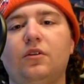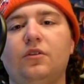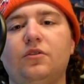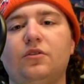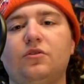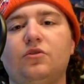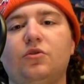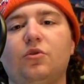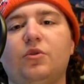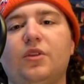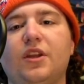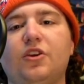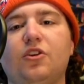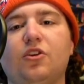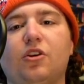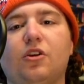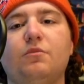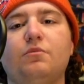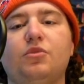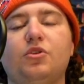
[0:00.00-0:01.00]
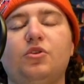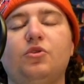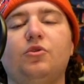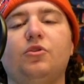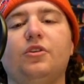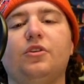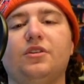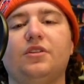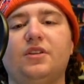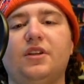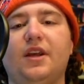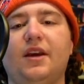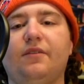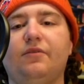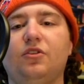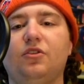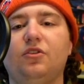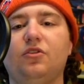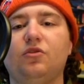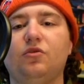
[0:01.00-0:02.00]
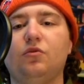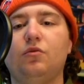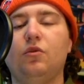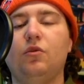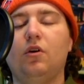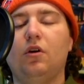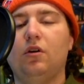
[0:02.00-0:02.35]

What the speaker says: so that your computer doesn't have to do